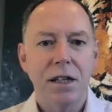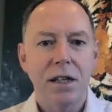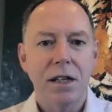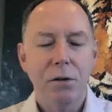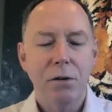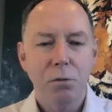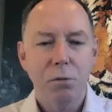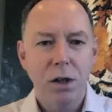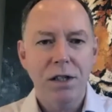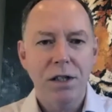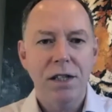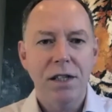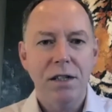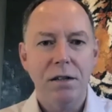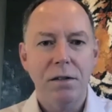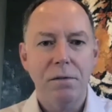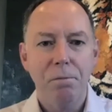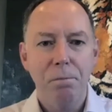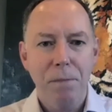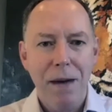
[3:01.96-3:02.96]
What's
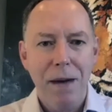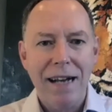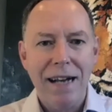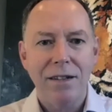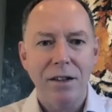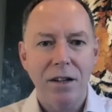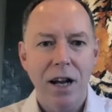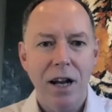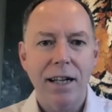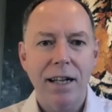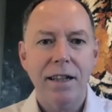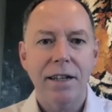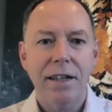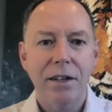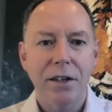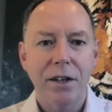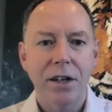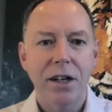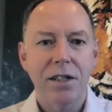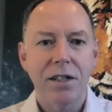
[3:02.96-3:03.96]
this matter likely to
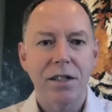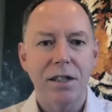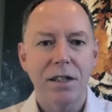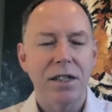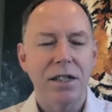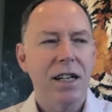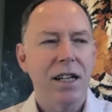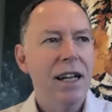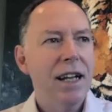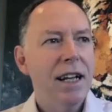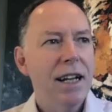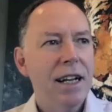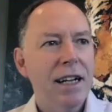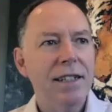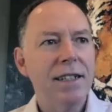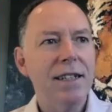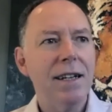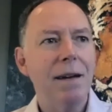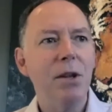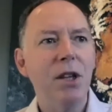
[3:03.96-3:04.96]
cost us?
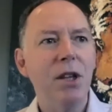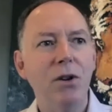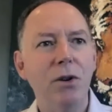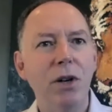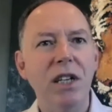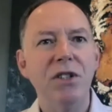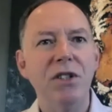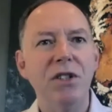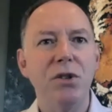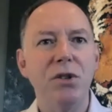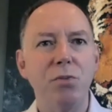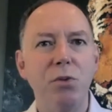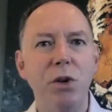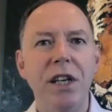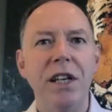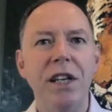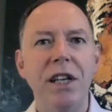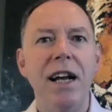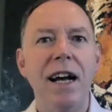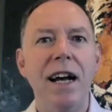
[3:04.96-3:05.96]
And some of the questions we
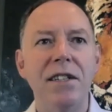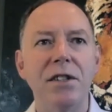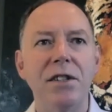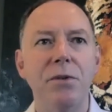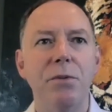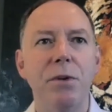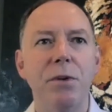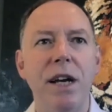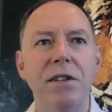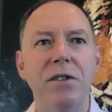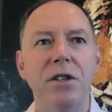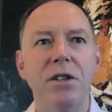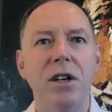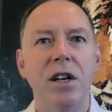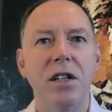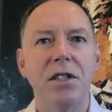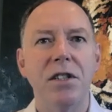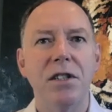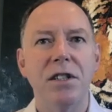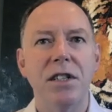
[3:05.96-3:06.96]
can ask around
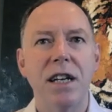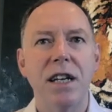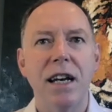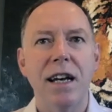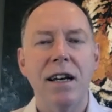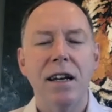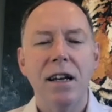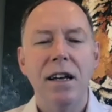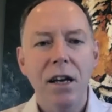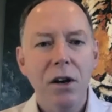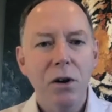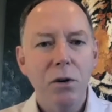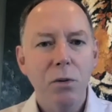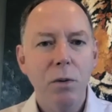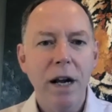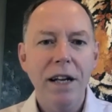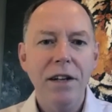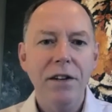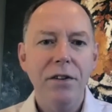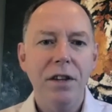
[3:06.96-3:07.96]
costs are,
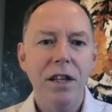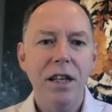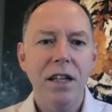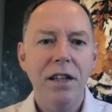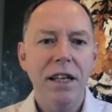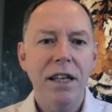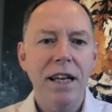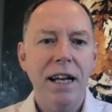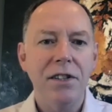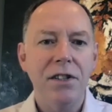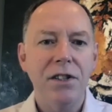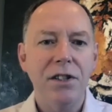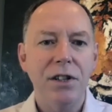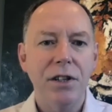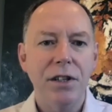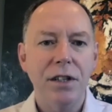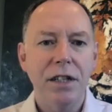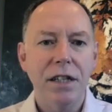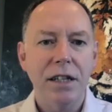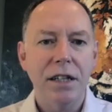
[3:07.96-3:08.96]
where do you think the
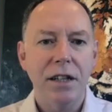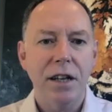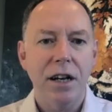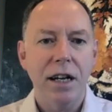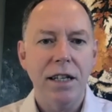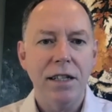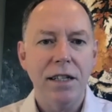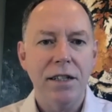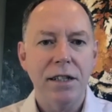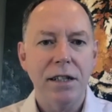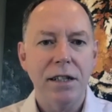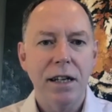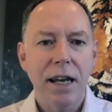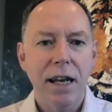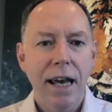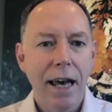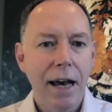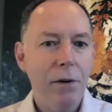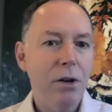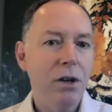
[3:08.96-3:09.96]
uncertainty lies?
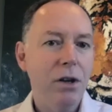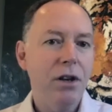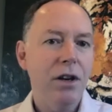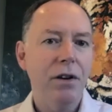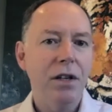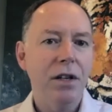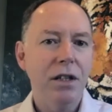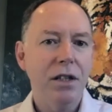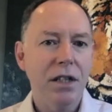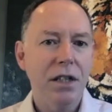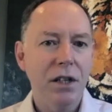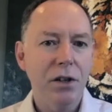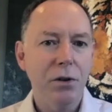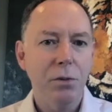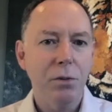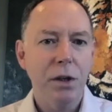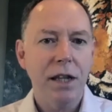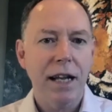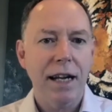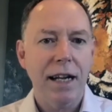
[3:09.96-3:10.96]
How are you going to deal
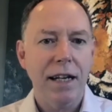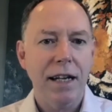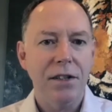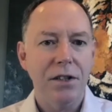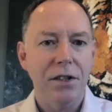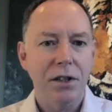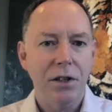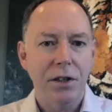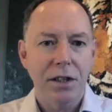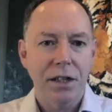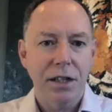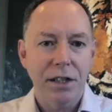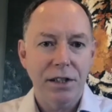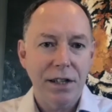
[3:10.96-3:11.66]
with that uncertainty?